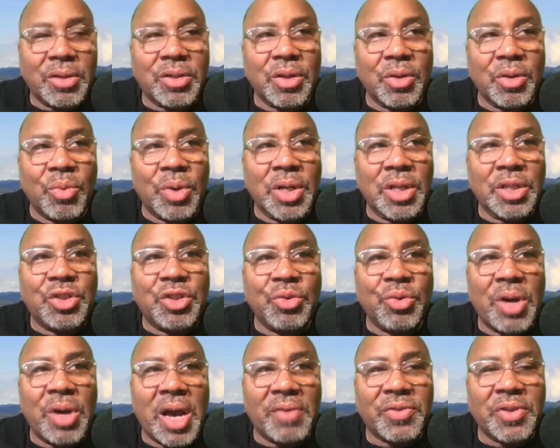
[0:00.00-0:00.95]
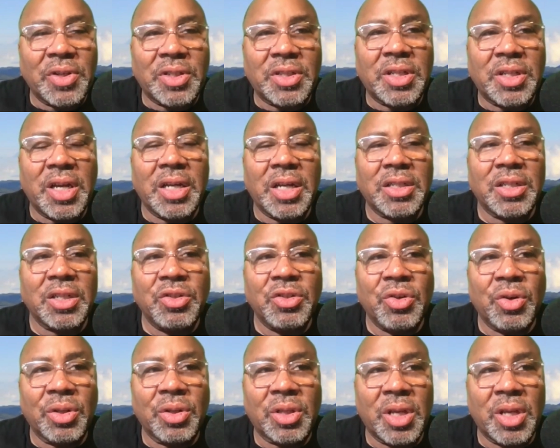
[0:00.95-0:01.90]
So what did you have to change in
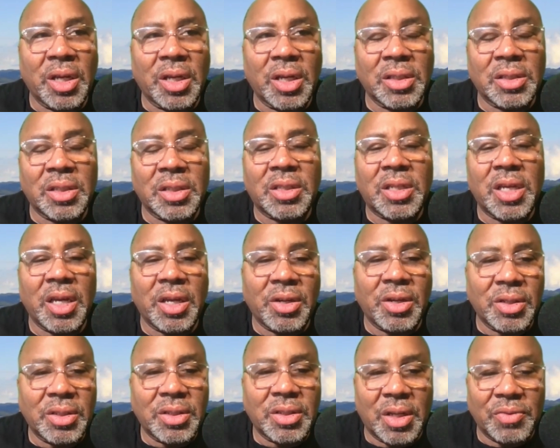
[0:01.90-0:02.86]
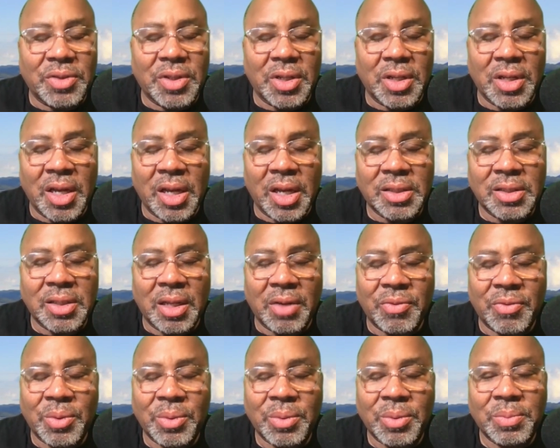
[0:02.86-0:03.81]
your thinking to take yourself to the next
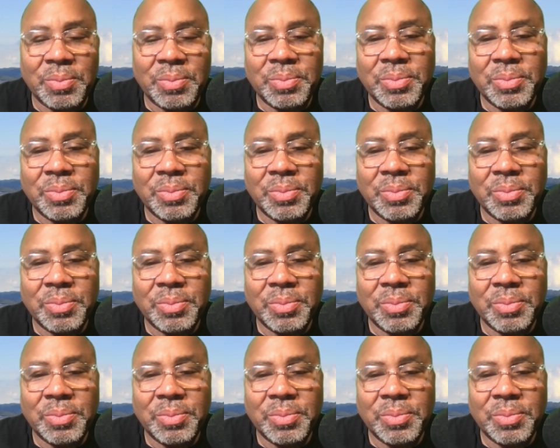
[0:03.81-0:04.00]
level?